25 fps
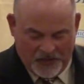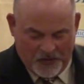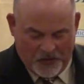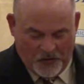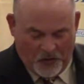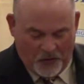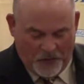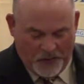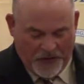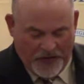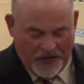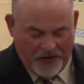
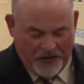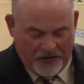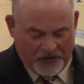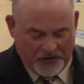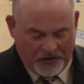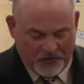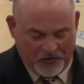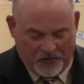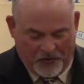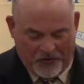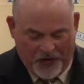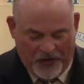No
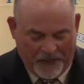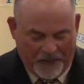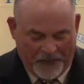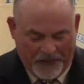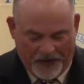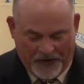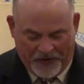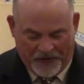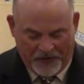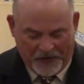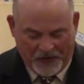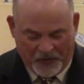parents or
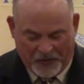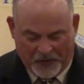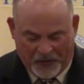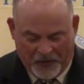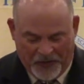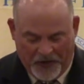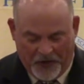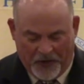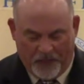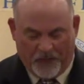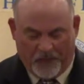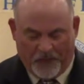grandparents could
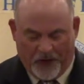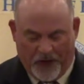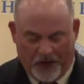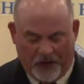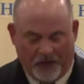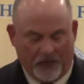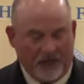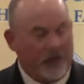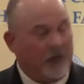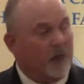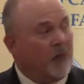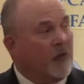be any
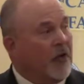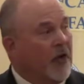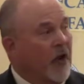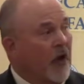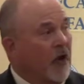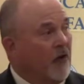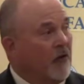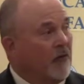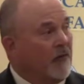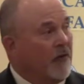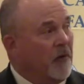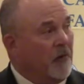prouder than we
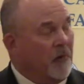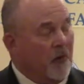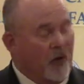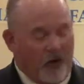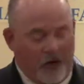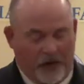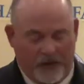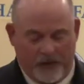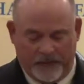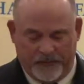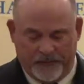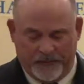are of them all.